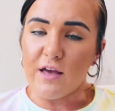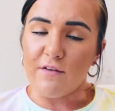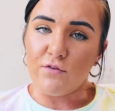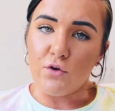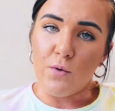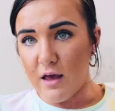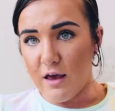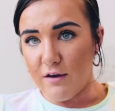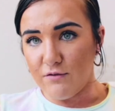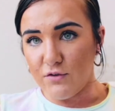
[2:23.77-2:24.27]

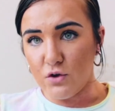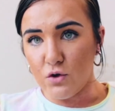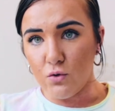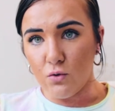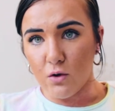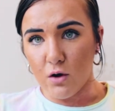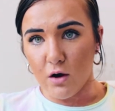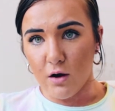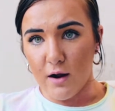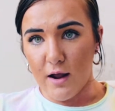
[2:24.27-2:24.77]
if
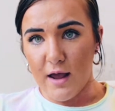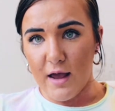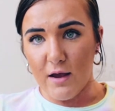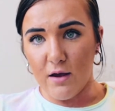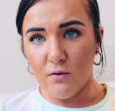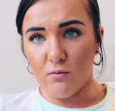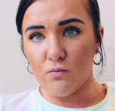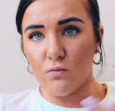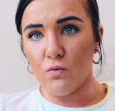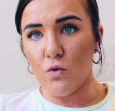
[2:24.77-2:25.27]
you are
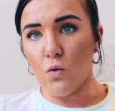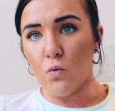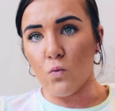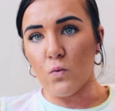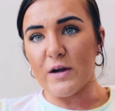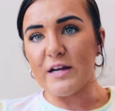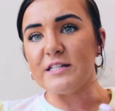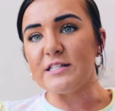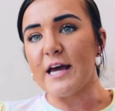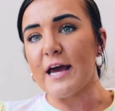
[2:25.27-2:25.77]
a
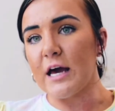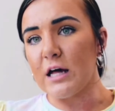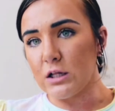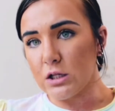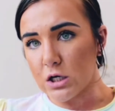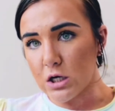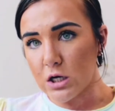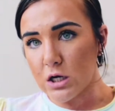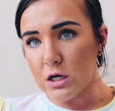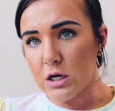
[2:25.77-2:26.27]

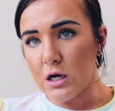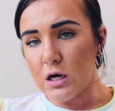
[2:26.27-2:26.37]
retailer.